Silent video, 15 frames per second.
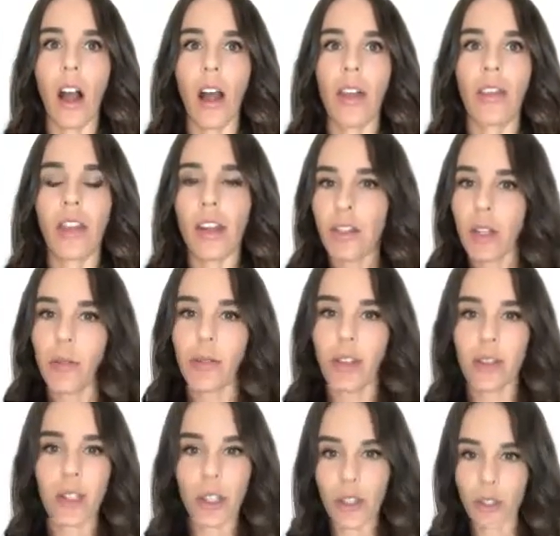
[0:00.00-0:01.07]
there's
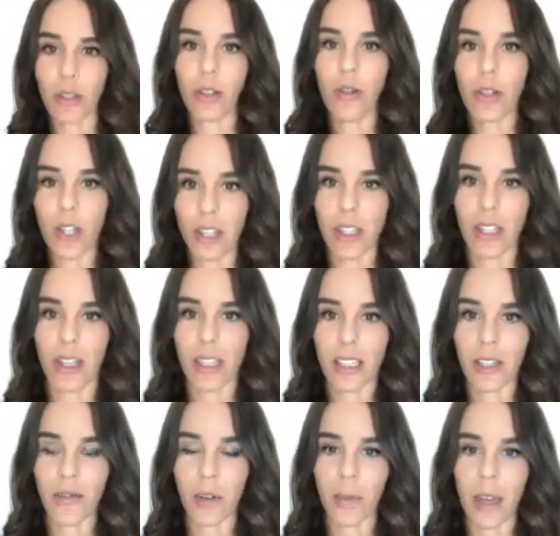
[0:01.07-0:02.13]
a solution to
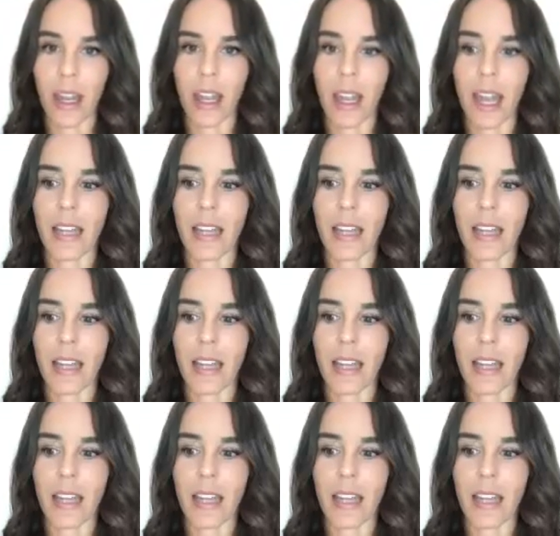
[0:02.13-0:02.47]
this for me.